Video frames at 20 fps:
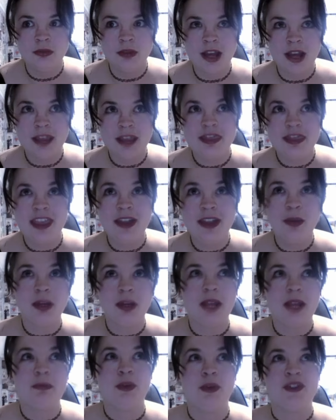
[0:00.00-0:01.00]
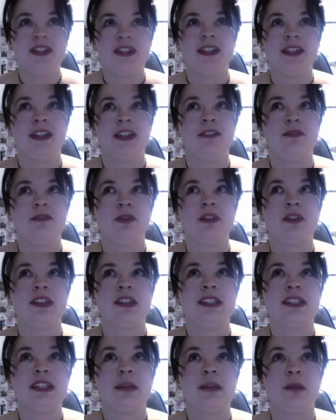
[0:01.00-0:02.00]
I think what I'm most excited for
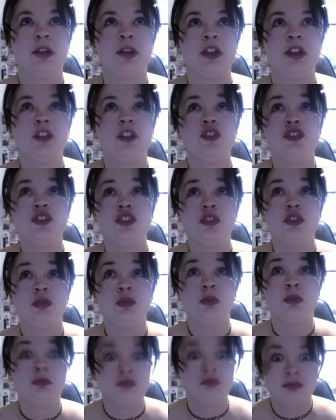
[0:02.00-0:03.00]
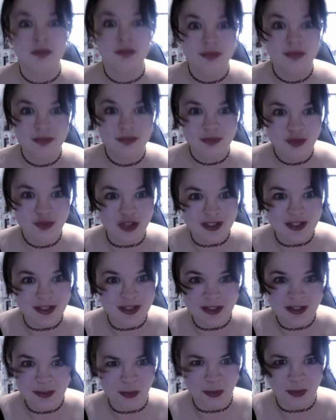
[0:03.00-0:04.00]
this summer is to just
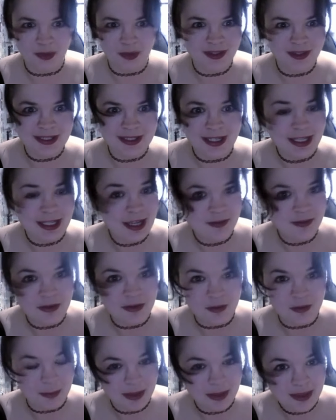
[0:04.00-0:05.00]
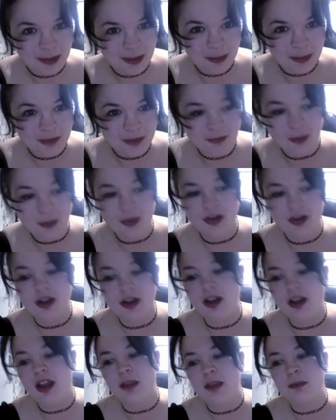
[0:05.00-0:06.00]
explore the city. I've never been there
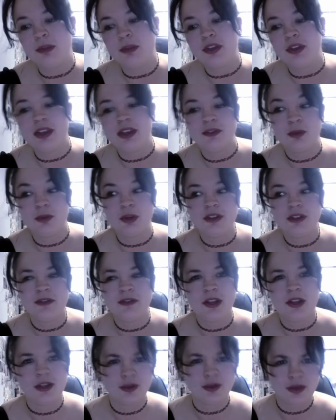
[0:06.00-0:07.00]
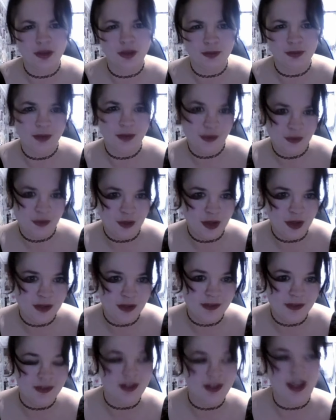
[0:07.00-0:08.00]
before. I'm looking forward to finding all the good
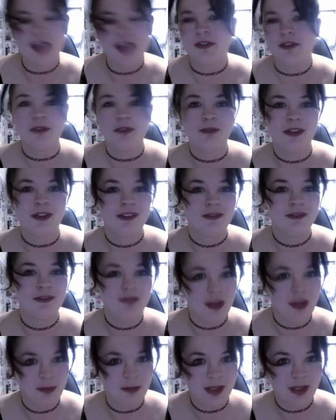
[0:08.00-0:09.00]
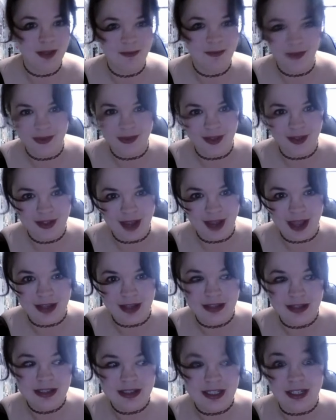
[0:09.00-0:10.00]
restaurants and having friends and family come visit
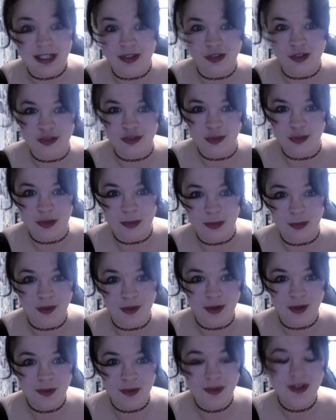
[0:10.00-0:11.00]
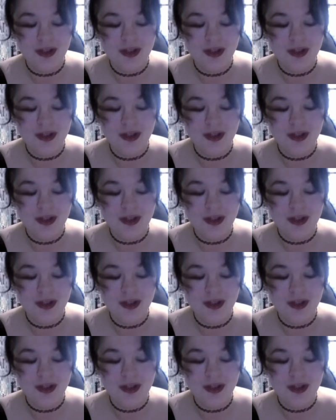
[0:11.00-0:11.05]
and getting to show them around.